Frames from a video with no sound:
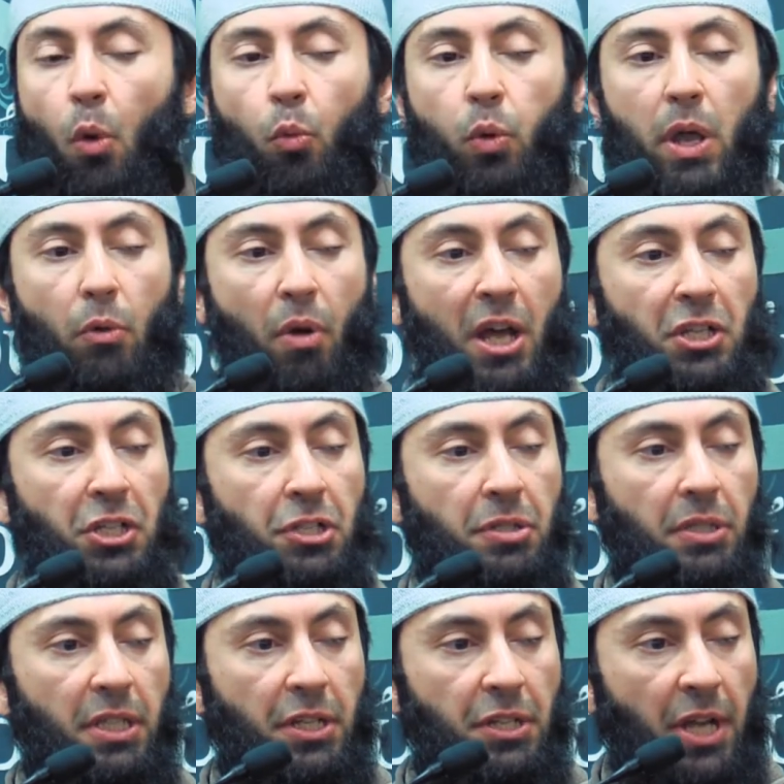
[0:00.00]
We rush
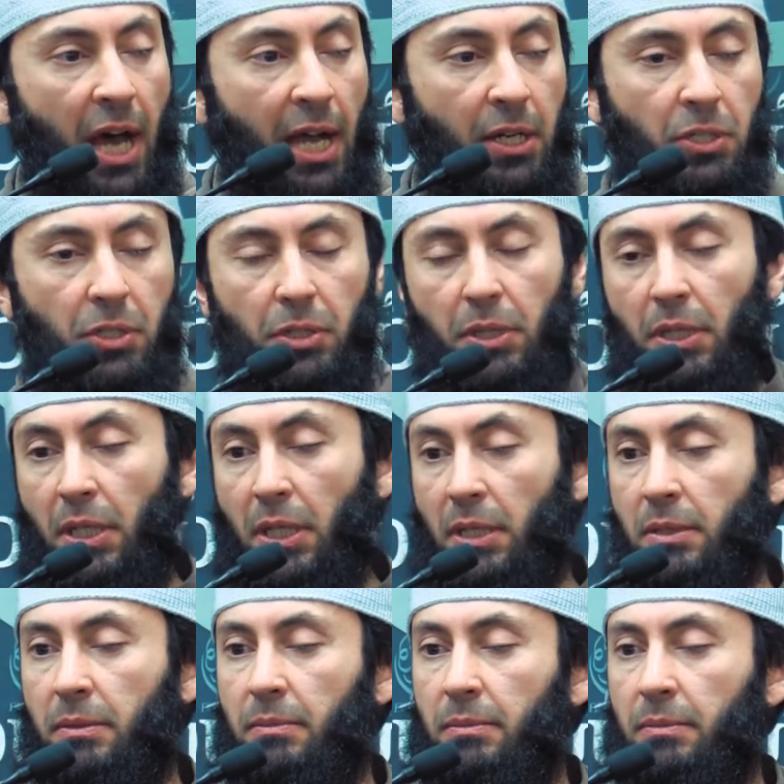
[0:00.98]
to the
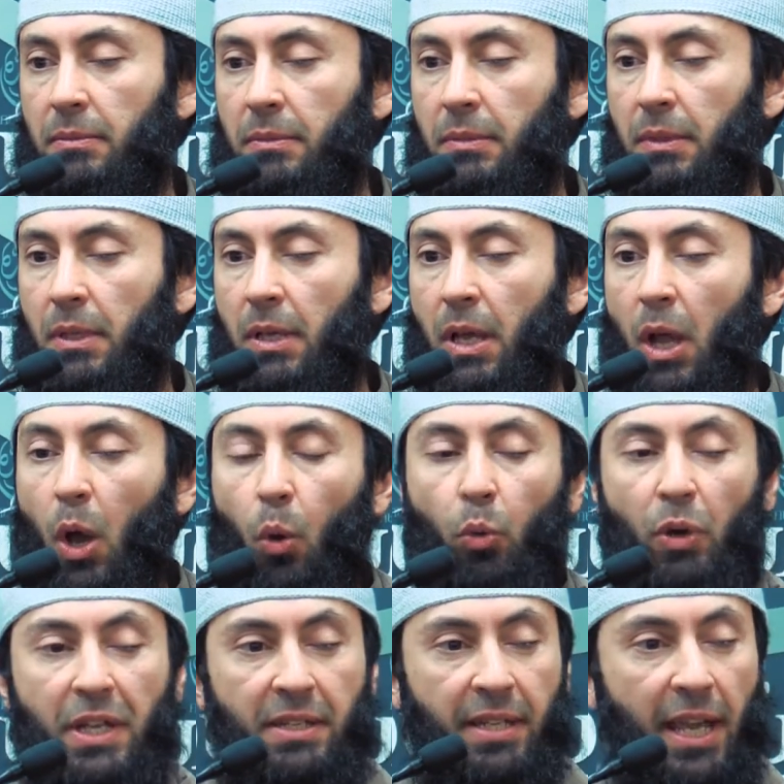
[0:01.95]
doctor,
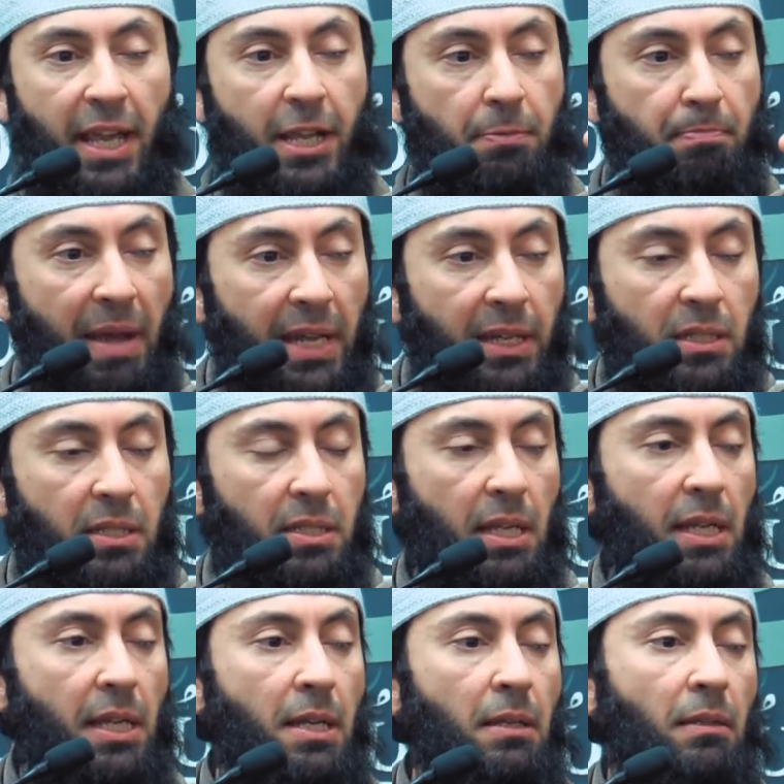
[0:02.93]
we take
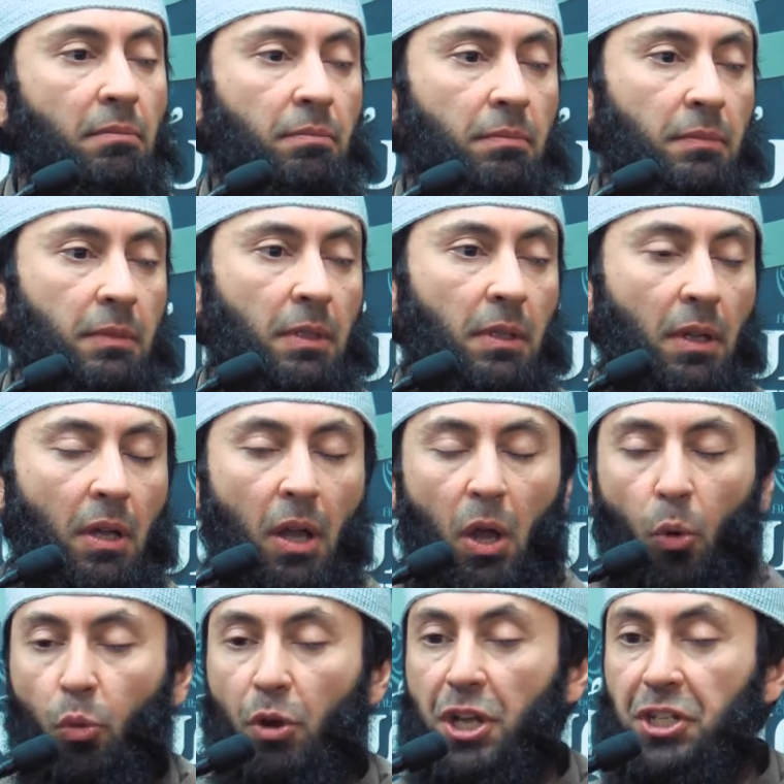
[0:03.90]
medicine,
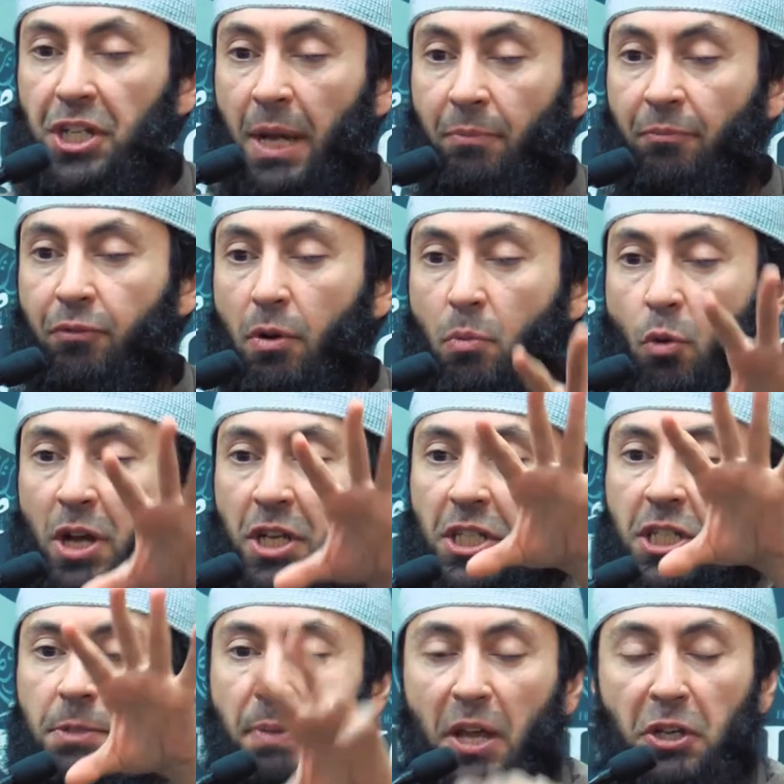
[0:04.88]
we jump from one
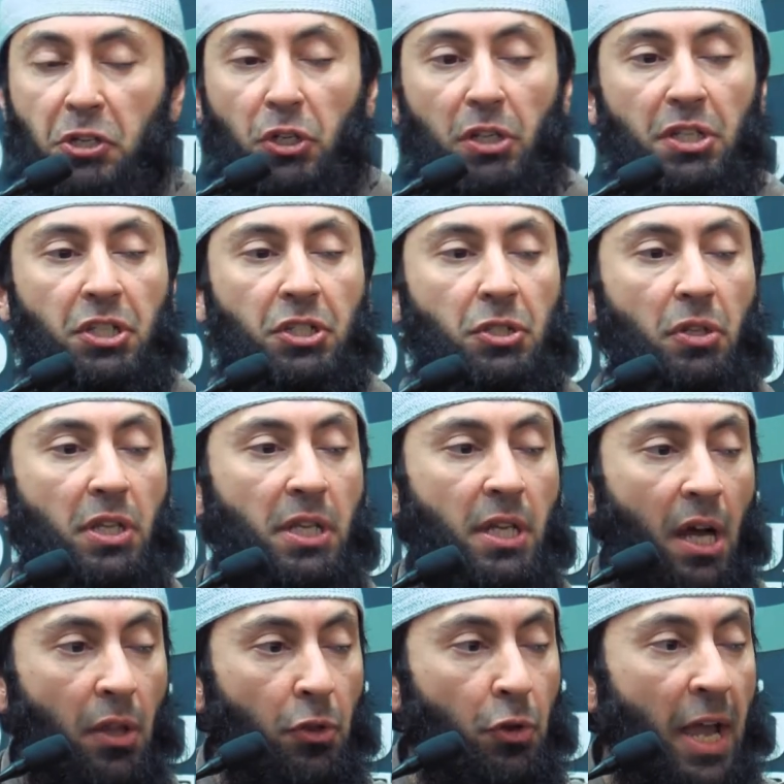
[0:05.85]
specialist to
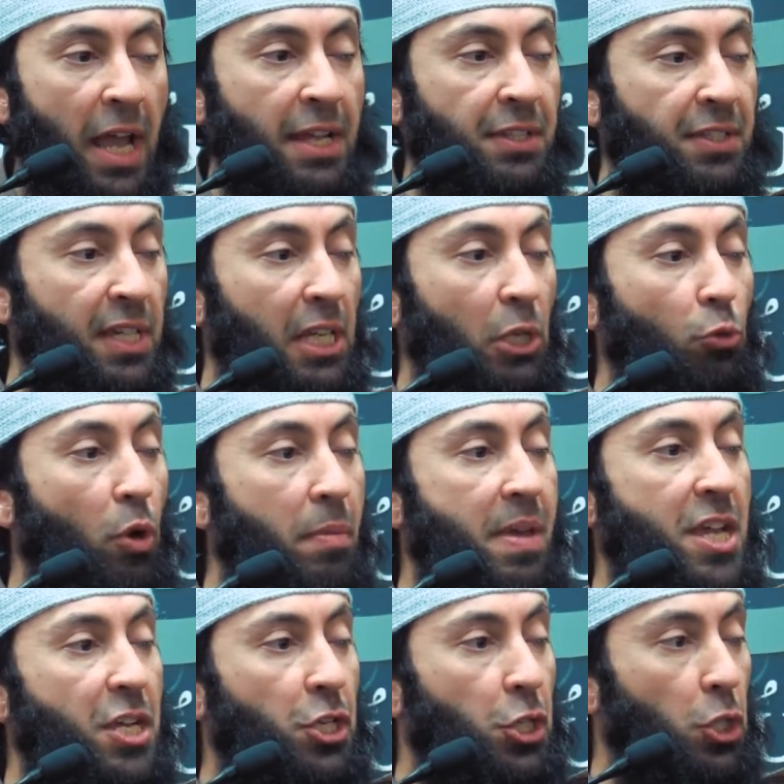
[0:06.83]
the other until we
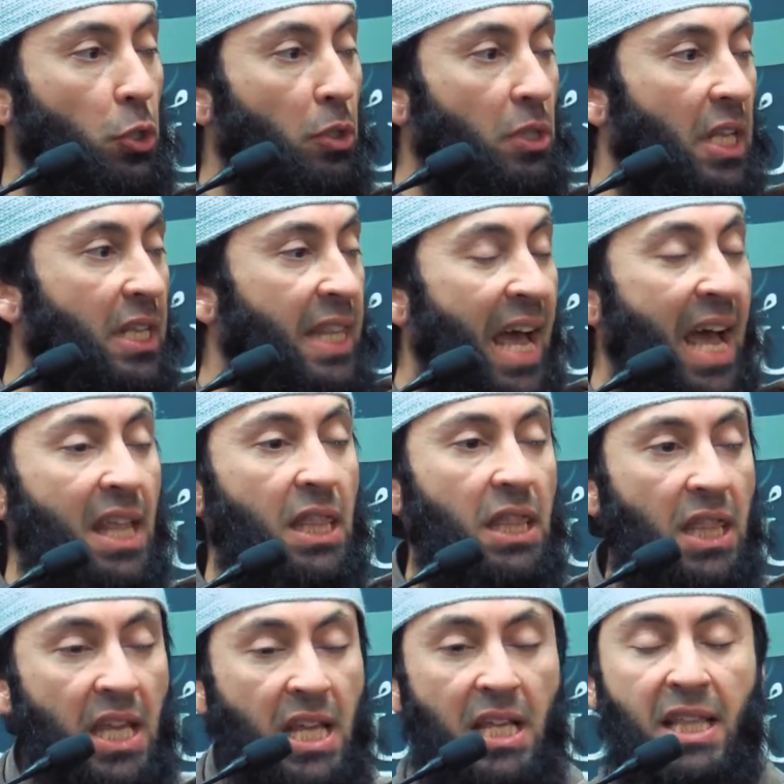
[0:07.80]
make sure that that
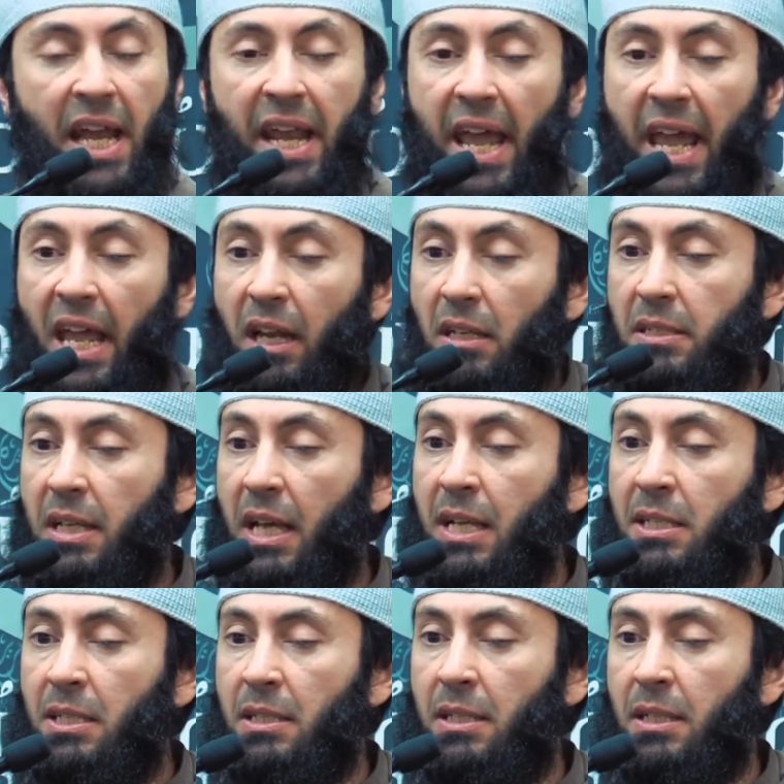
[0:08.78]
thing that ails
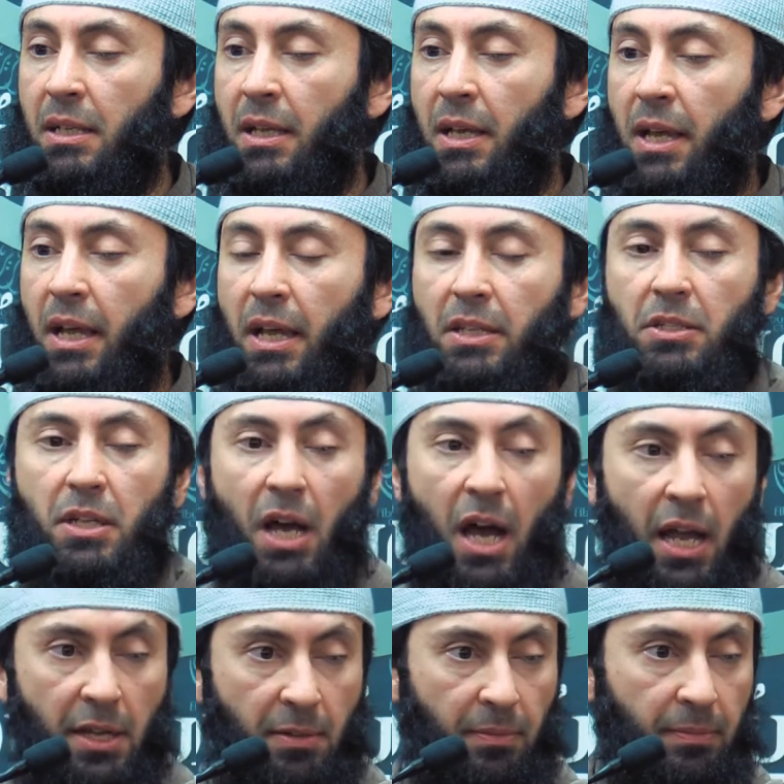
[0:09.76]
us is
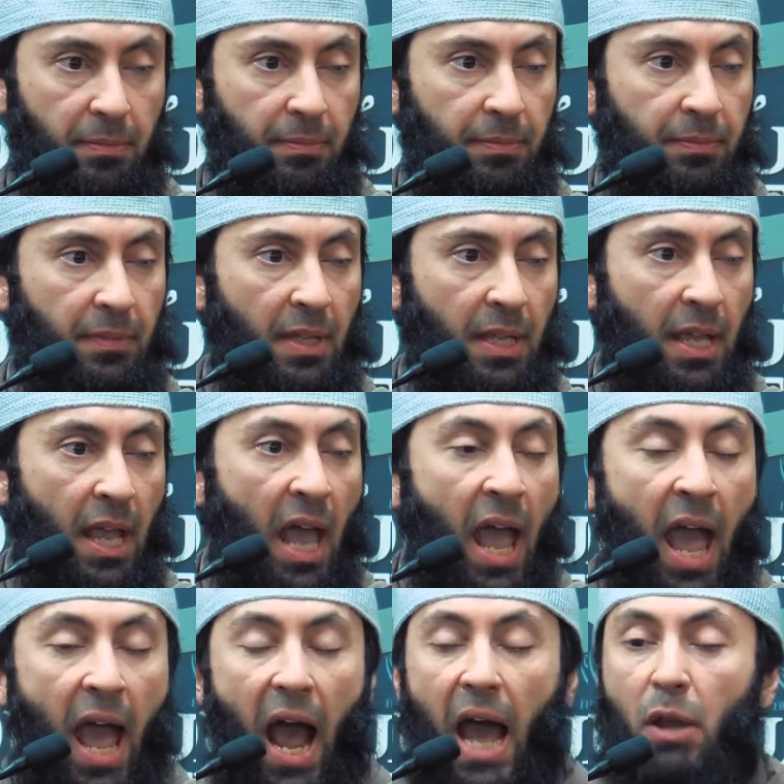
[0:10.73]
gone.
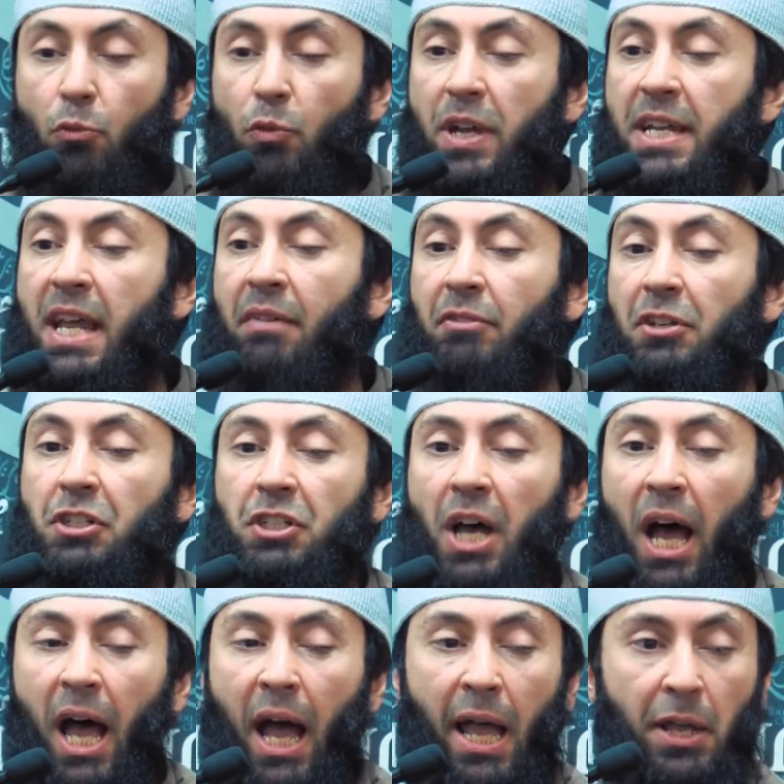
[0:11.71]
And we never
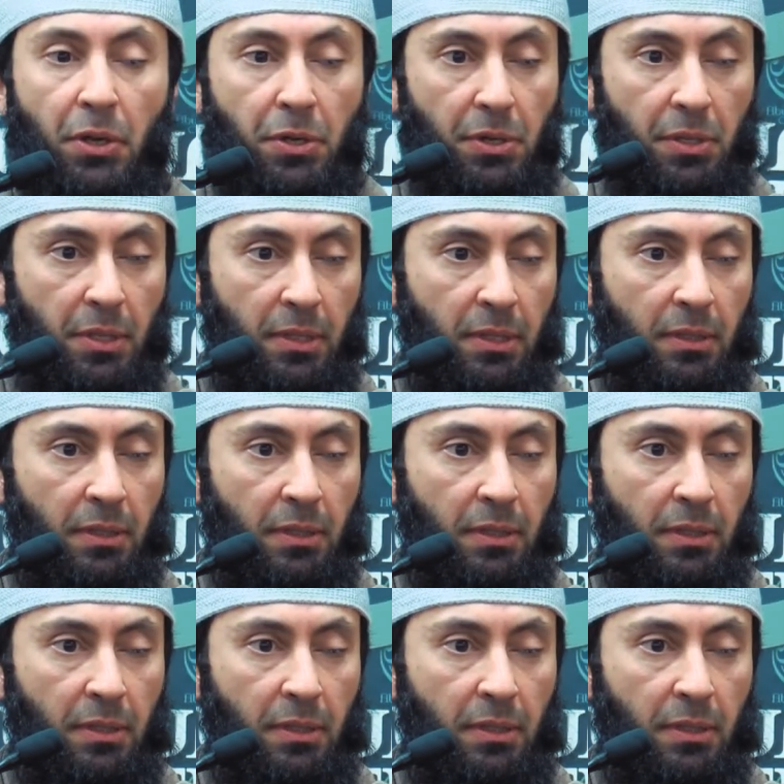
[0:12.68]
tire